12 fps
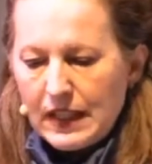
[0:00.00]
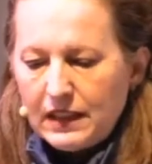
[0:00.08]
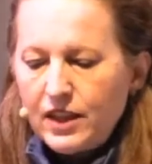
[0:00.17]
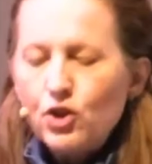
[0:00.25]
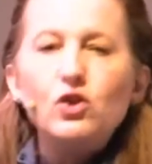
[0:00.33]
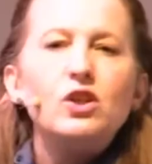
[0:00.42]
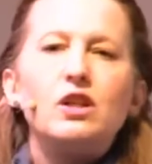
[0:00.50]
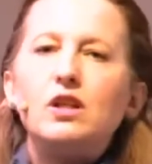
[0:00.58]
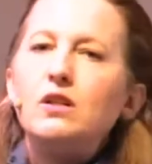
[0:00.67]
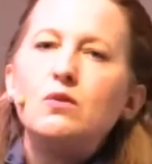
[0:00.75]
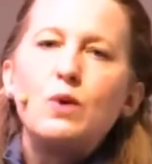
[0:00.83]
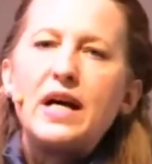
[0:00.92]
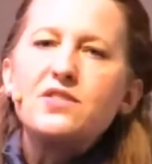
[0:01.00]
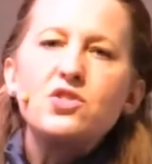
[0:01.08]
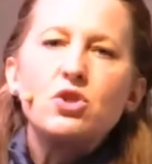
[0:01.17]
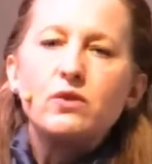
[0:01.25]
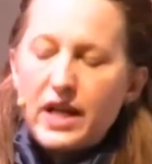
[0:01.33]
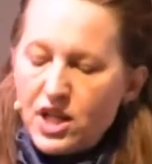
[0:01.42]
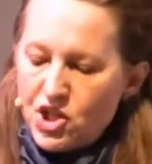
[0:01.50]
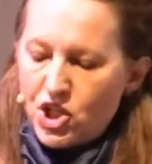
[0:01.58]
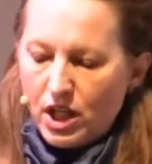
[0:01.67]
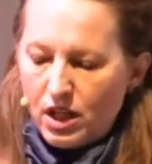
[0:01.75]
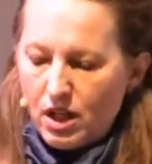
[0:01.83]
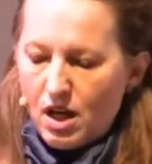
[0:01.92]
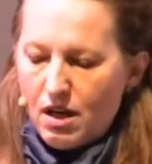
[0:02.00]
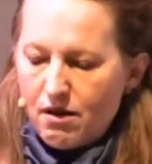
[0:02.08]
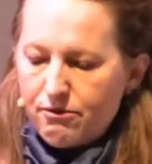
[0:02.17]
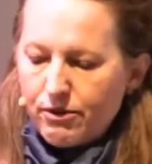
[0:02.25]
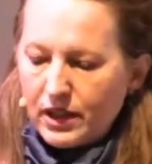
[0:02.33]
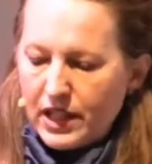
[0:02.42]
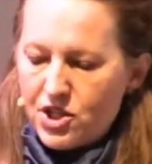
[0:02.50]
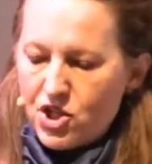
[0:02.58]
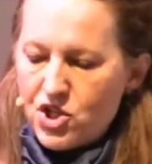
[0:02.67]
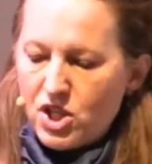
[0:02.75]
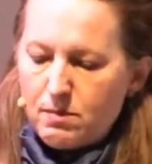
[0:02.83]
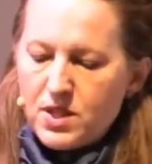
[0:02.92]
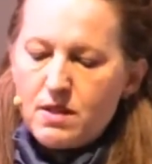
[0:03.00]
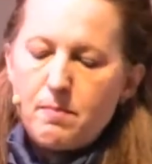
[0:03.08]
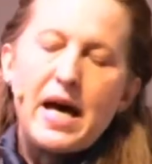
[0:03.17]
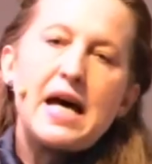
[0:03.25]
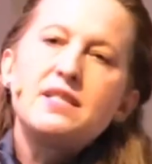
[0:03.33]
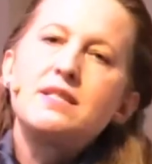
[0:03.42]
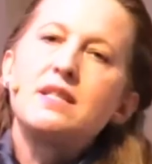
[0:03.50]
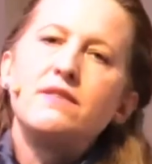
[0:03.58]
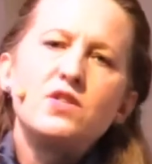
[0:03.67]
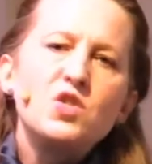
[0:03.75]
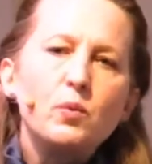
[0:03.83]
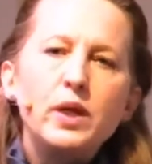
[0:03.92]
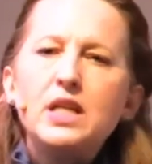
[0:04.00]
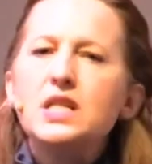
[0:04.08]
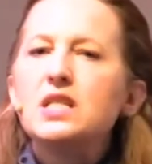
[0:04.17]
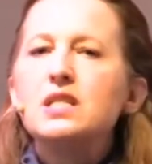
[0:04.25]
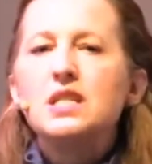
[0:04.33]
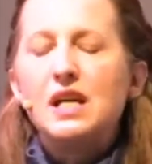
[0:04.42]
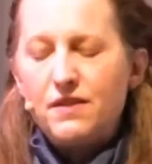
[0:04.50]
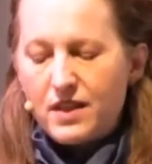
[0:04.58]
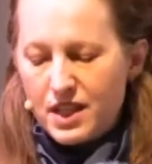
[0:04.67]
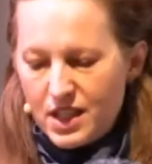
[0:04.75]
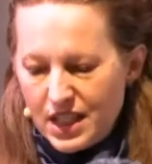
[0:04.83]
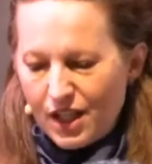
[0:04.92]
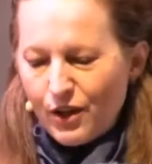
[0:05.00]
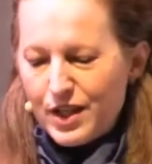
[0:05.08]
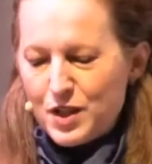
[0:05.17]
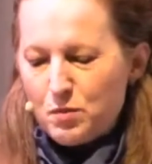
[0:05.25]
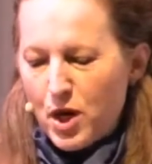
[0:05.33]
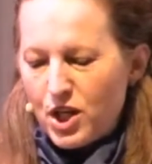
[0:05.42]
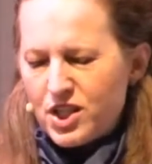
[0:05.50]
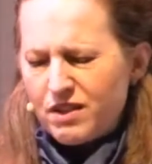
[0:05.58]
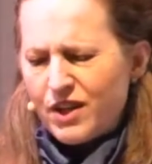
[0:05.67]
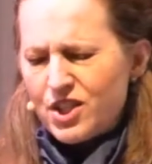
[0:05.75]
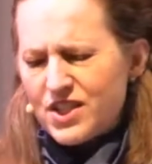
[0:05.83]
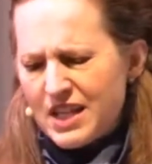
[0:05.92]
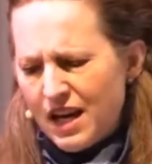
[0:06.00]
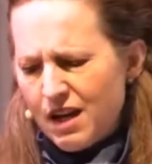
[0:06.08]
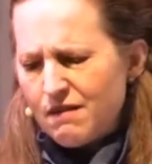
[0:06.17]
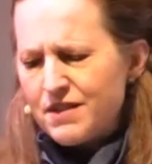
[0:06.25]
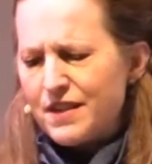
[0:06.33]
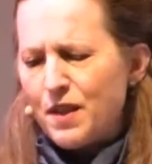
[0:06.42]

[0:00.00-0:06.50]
the literal restoration of relationship to the best and the sweetest and the dearest parts of ourselves,